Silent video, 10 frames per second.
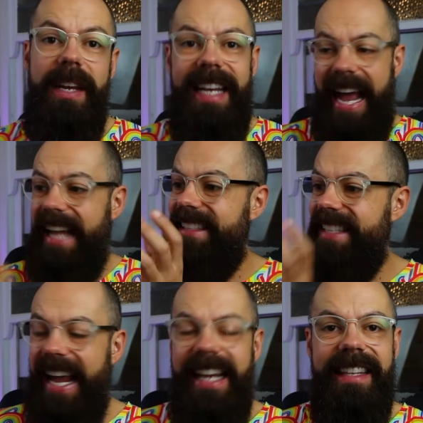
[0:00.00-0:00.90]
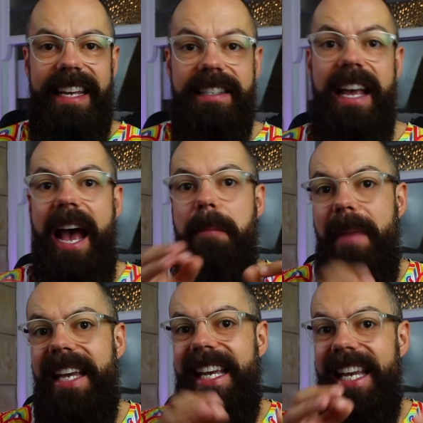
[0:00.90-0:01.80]
we can take this and
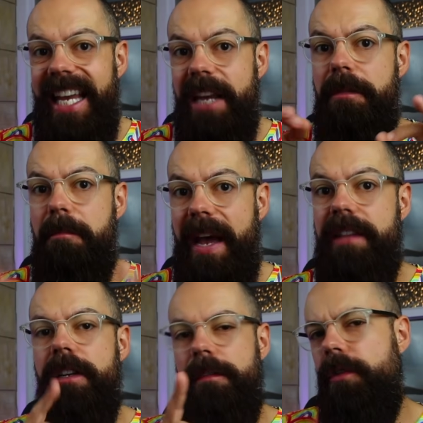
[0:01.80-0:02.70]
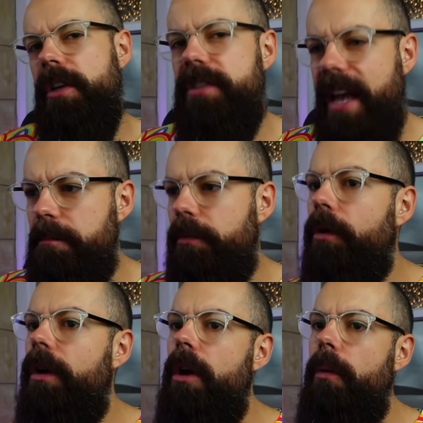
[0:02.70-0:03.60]
make it even better. For
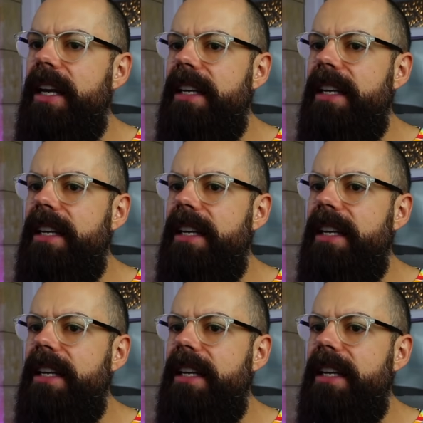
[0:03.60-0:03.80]
example, we